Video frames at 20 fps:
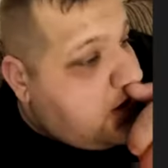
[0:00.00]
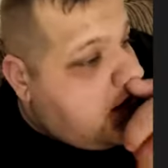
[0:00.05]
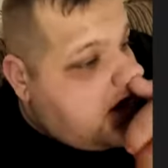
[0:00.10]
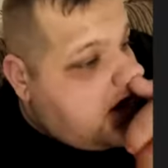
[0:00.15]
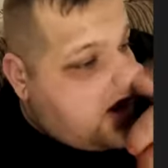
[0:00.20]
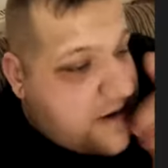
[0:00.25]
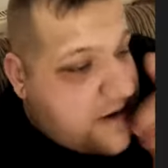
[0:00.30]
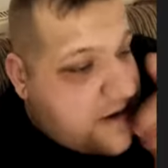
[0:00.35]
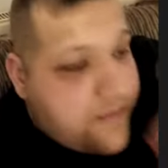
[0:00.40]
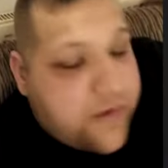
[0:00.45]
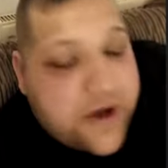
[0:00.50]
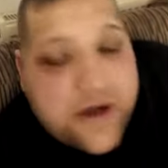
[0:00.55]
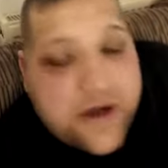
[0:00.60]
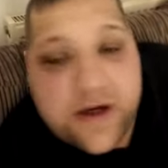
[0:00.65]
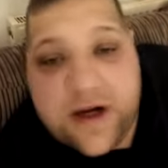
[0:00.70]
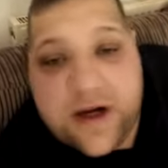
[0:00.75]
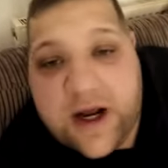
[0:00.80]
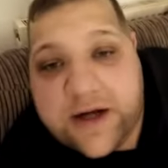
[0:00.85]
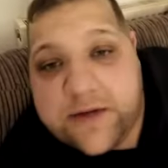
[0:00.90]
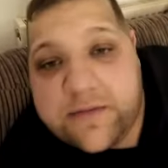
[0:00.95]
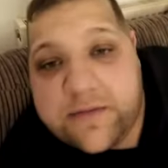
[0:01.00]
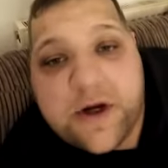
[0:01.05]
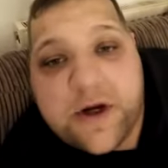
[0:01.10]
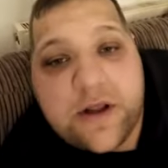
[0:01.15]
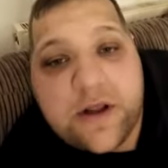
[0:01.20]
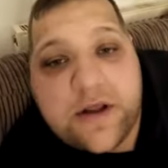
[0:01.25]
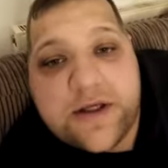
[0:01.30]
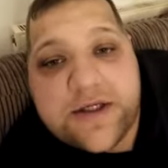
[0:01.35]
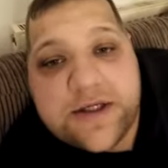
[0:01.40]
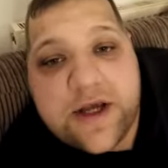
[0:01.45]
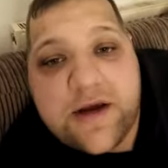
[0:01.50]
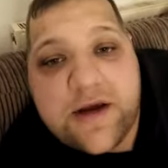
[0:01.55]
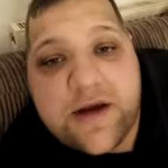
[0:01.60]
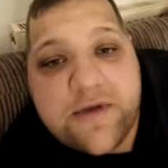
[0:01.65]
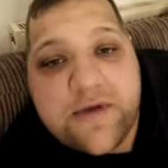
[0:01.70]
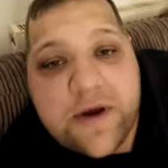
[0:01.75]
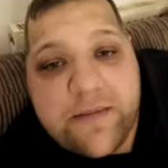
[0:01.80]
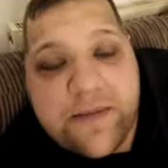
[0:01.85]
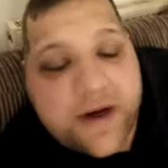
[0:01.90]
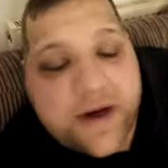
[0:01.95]
um, when Adam Collin saved
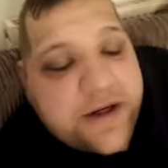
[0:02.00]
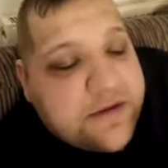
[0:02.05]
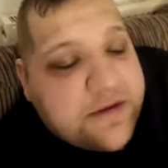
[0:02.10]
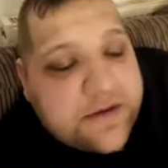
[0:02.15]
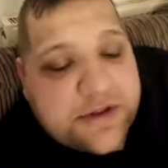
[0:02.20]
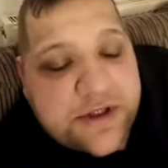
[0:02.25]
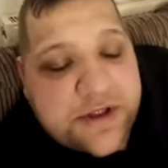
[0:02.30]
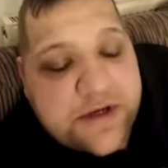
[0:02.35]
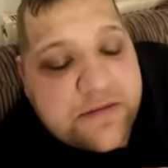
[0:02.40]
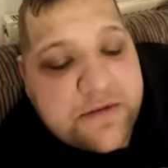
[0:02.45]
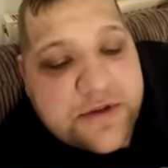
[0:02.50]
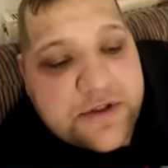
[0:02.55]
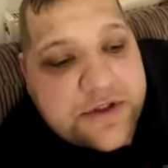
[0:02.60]
that penalty, it was